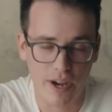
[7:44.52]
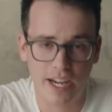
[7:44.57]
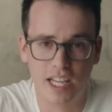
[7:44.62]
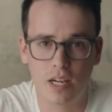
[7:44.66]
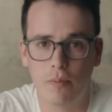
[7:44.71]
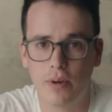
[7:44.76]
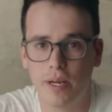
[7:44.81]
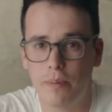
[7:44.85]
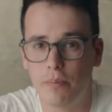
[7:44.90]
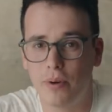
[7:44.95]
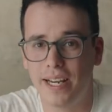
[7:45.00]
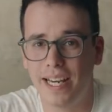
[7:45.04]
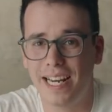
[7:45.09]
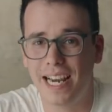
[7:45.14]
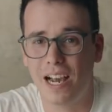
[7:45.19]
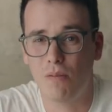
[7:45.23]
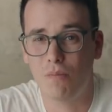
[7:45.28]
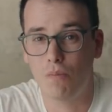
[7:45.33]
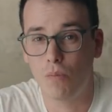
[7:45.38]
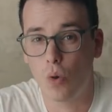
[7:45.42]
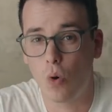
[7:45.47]
we're going to be bringing
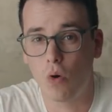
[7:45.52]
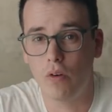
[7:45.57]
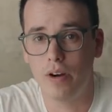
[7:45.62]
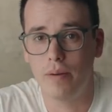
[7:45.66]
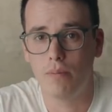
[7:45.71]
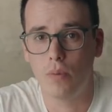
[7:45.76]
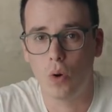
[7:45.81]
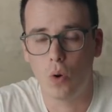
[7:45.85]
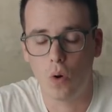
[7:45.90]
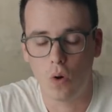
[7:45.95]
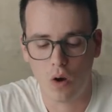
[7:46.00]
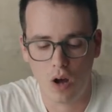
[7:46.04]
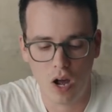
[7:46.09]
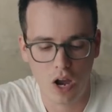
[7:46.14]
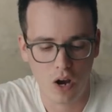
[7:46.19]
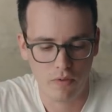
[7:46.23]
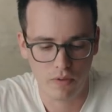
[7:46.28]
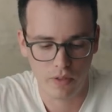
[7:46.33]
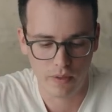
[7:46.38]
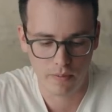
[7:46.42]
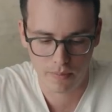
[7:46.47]
out more and more
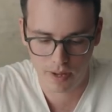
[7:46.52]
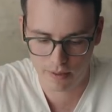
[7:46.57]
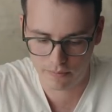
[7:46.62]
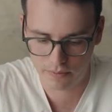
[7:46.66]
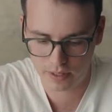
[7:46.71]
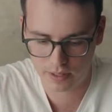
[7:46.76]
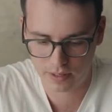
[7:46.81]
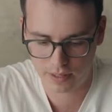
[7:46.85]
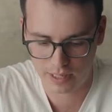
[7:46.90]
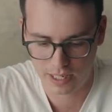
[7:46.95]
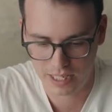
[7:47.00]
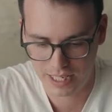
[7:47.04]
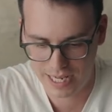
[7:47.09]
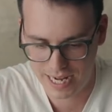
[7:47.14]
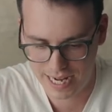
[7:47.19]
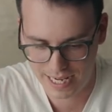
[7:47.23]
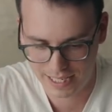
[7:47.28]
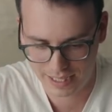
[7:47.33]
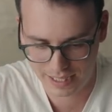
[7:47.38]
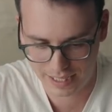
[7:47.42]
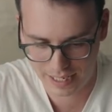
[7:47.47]
over the months and
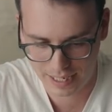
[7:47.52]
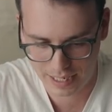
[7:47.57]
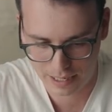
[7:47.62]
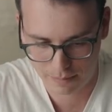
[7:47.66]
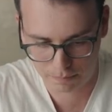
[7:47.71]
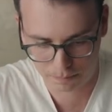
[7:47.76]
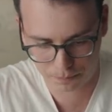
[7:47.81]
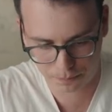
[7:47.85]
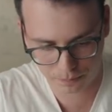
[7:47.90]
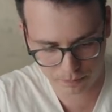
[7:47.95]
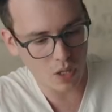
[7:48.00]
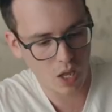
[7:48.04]
years to come.